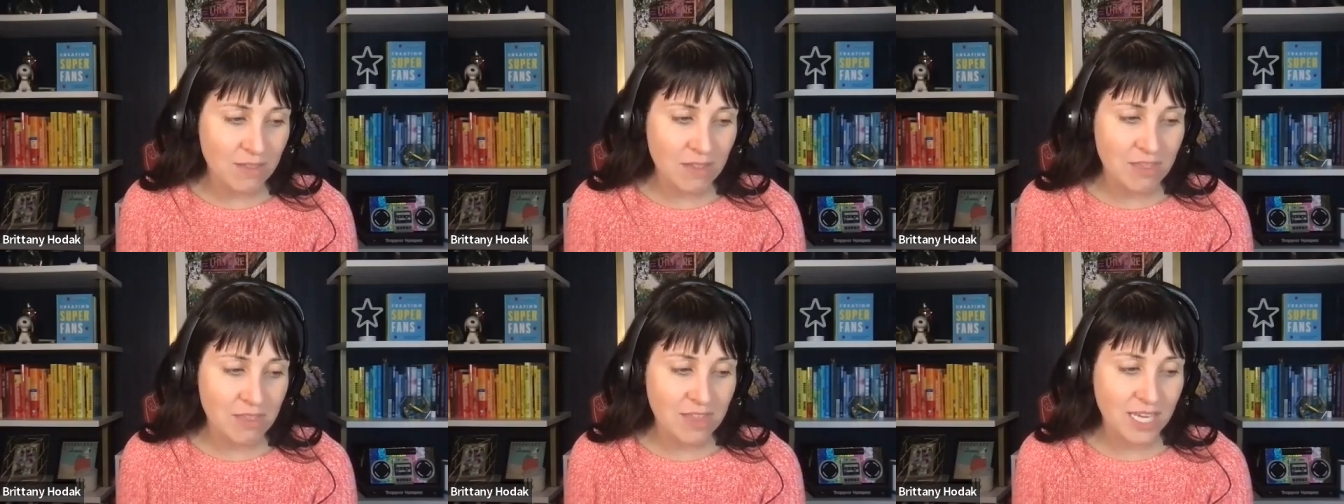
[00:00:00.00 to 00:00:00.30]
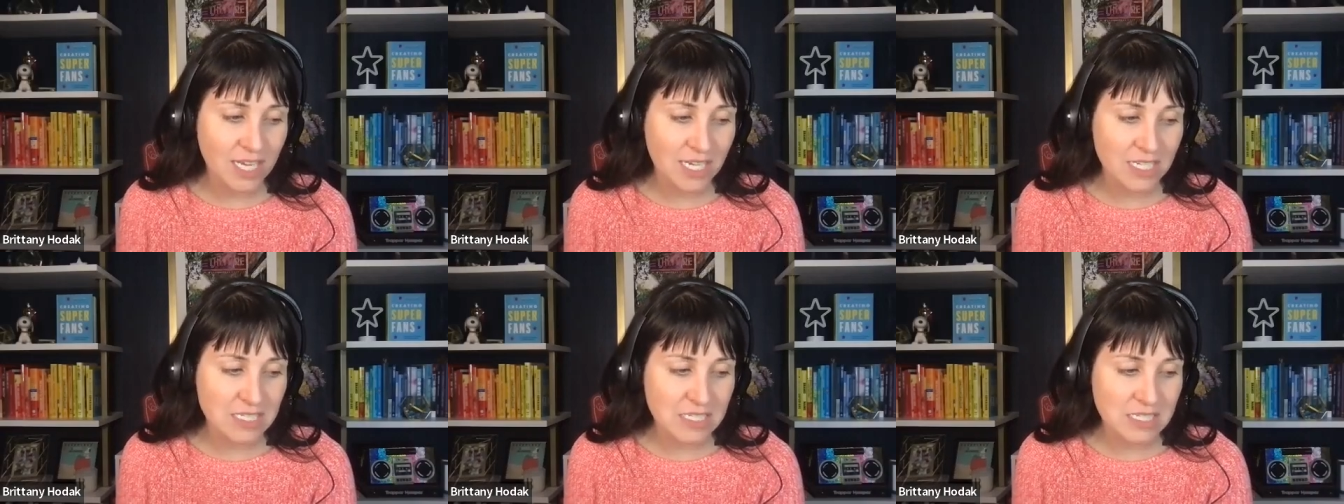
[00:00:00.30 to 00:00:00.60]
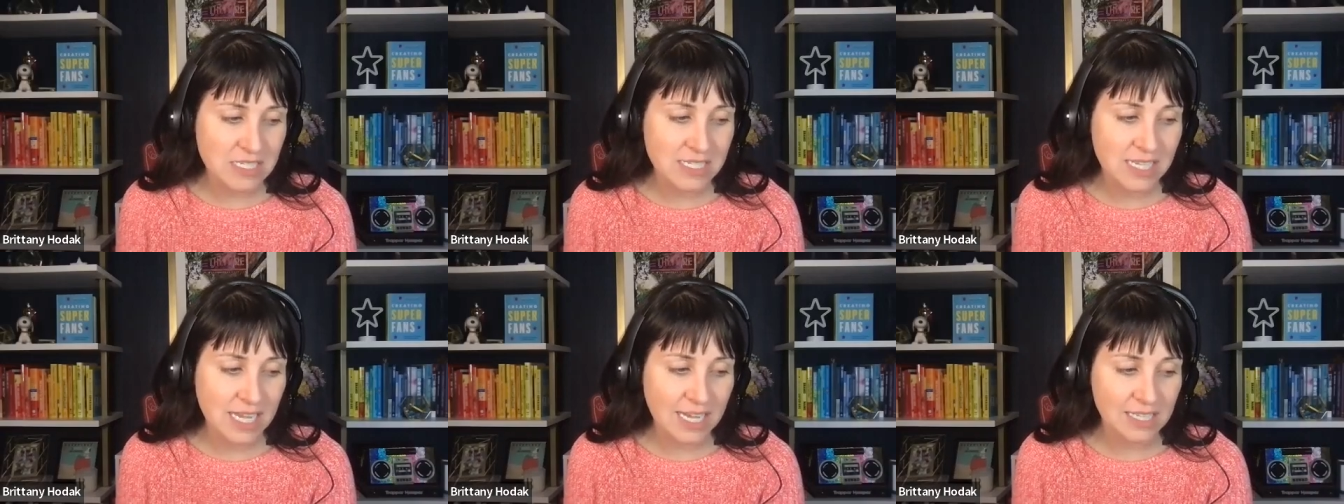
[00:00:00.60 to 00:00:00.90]
the
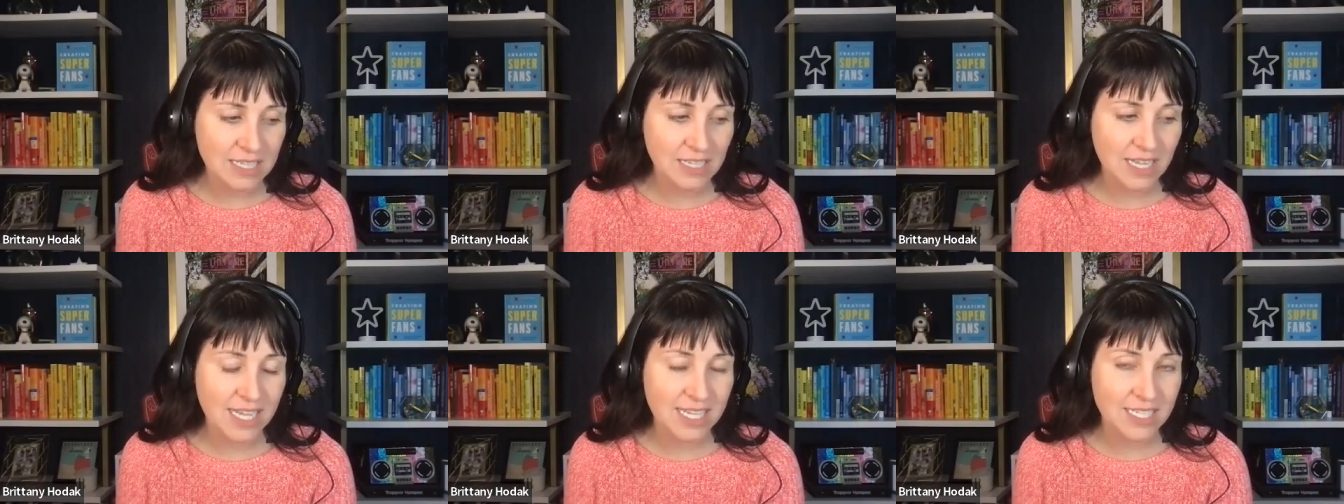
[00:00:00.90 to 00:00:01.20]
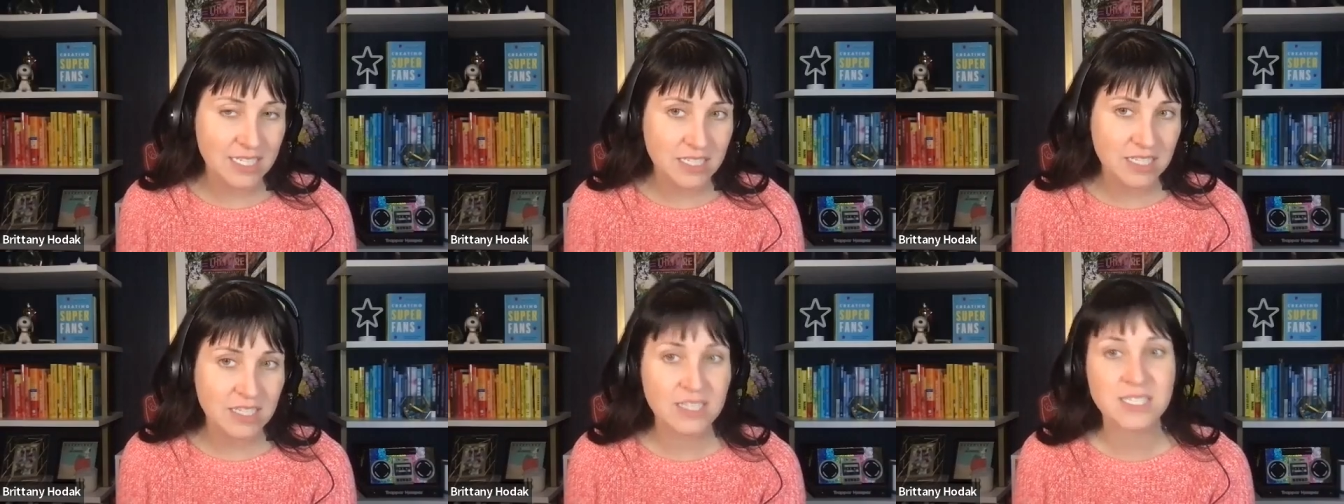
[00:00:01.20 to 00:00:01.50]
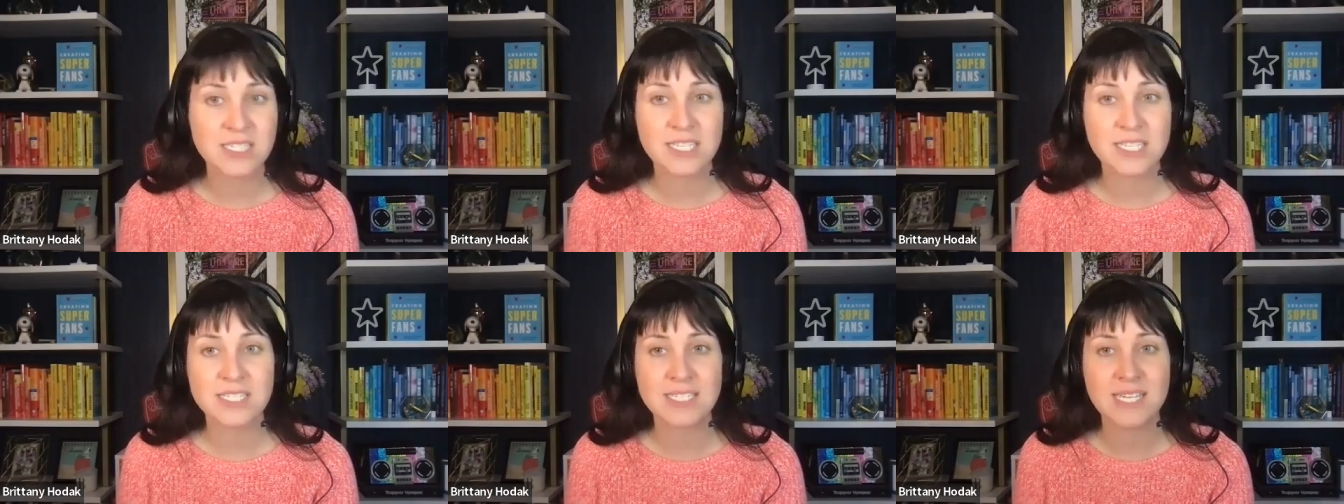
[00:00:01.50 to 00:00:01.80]
things that led to the
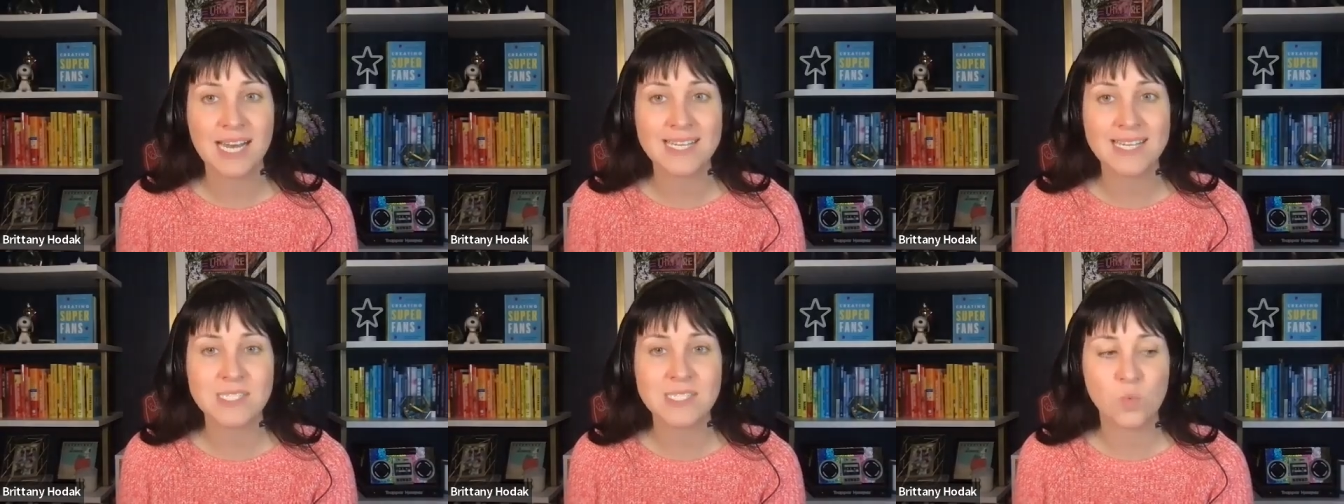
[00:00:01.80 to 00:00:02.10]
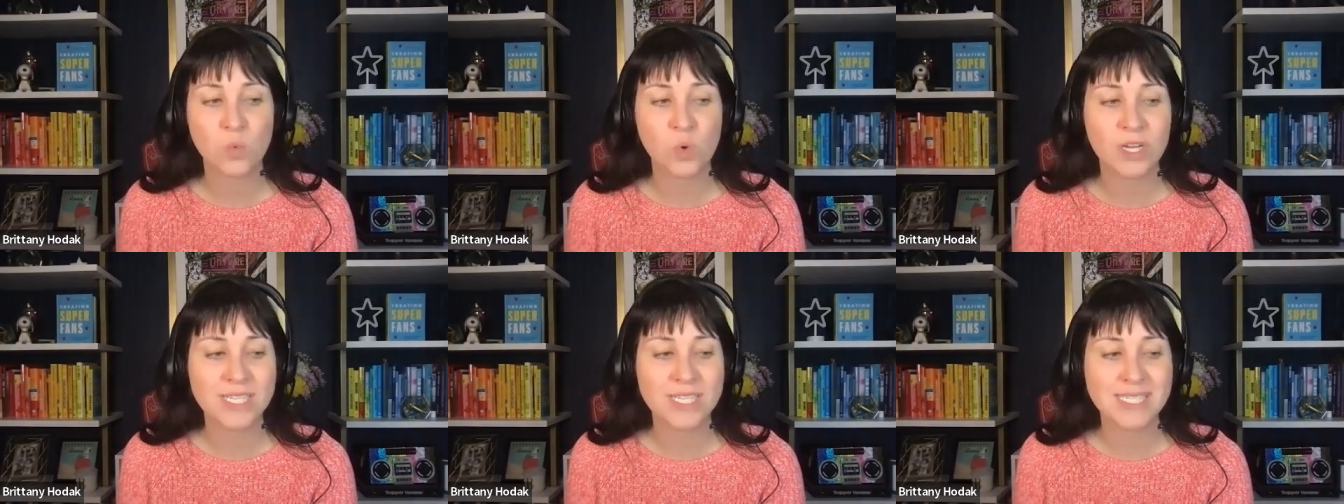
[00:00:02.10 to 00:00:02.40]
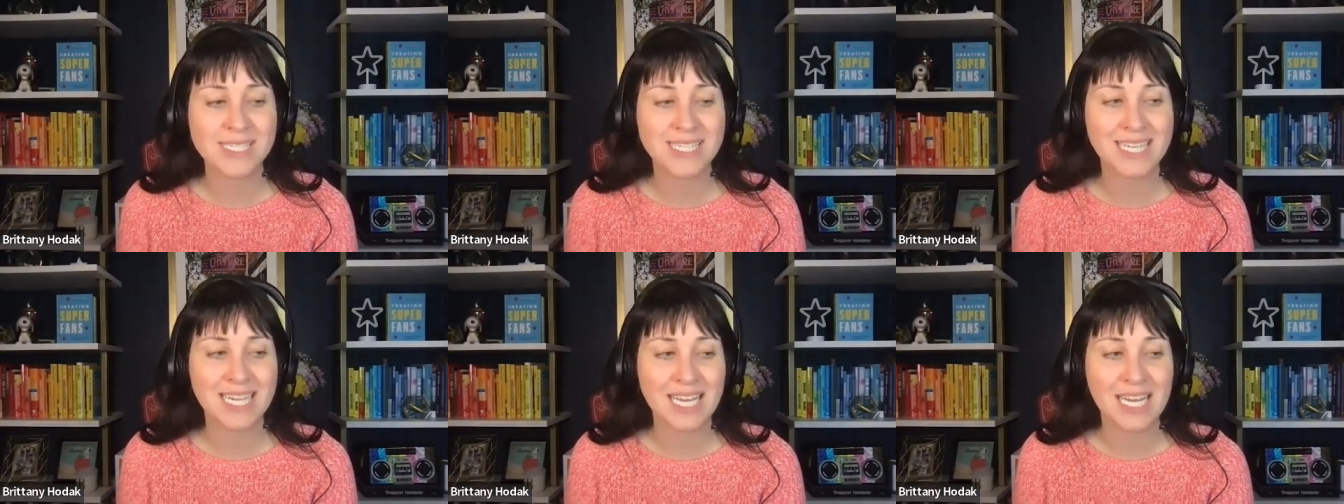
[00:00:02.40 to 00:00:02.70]
success
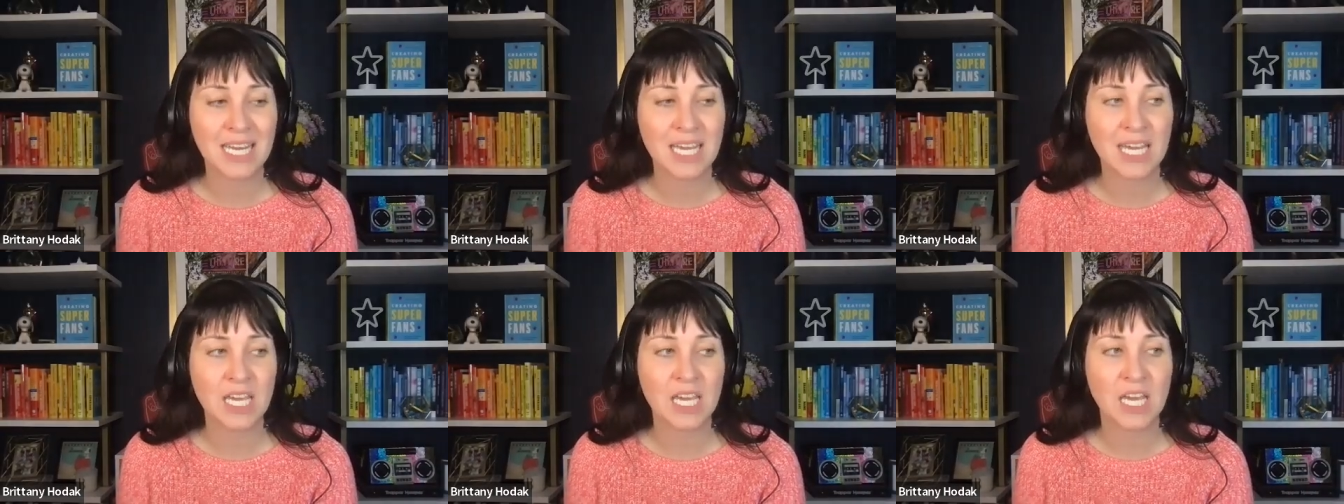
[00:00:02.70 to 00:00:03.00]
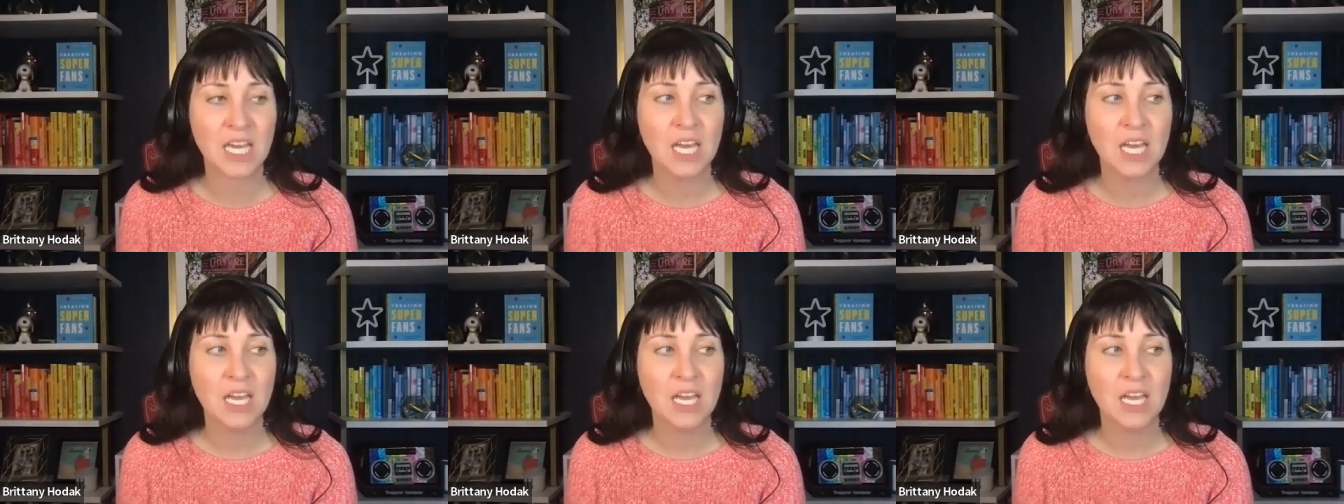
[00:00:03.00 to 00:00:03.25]
was getting